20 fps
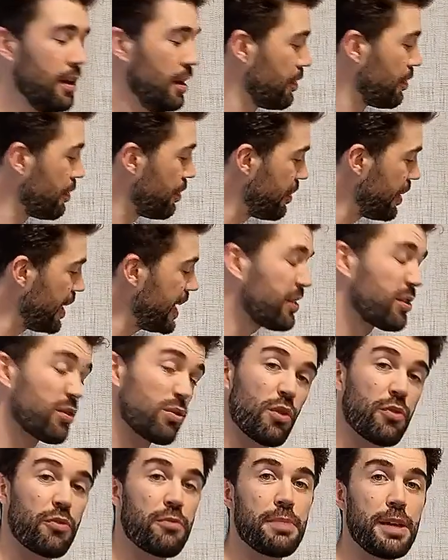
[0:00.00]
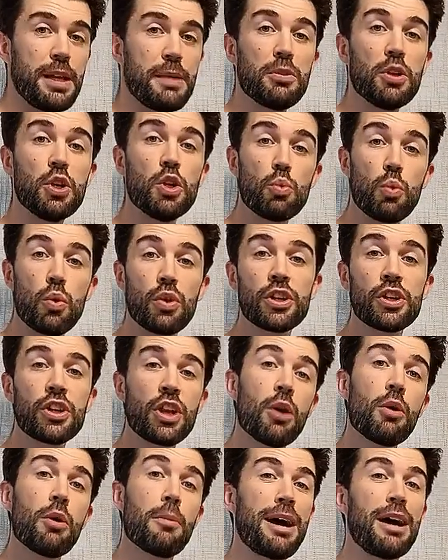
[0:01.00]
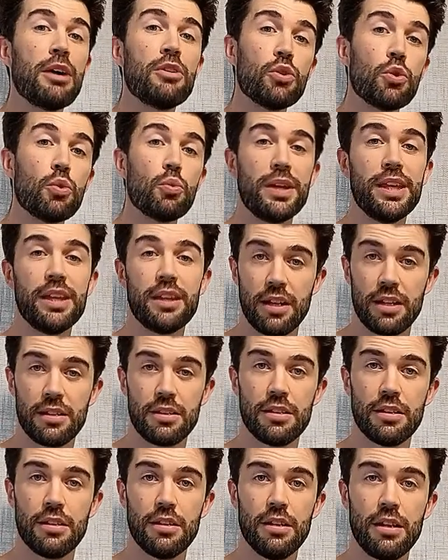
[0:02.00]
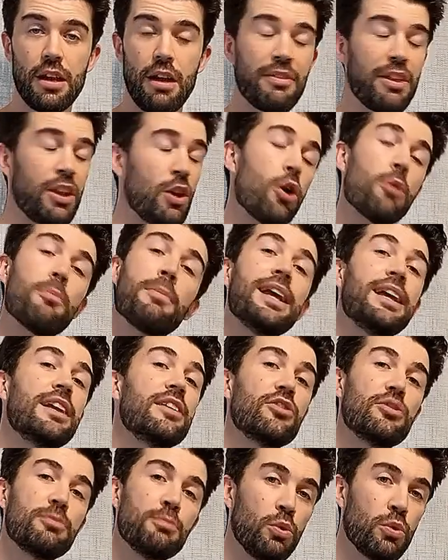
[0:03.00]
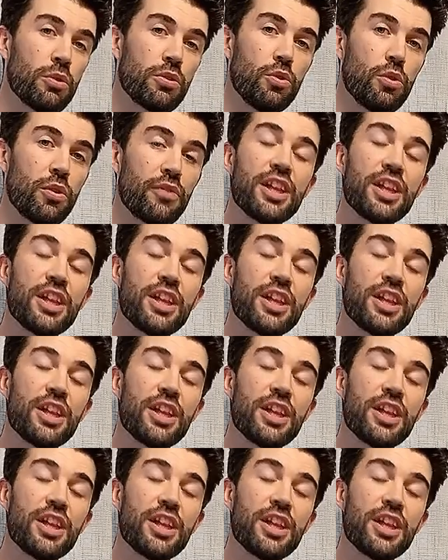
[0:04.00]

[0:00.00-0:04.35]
These are often people who want to know about your weekend, and they're not making small talk.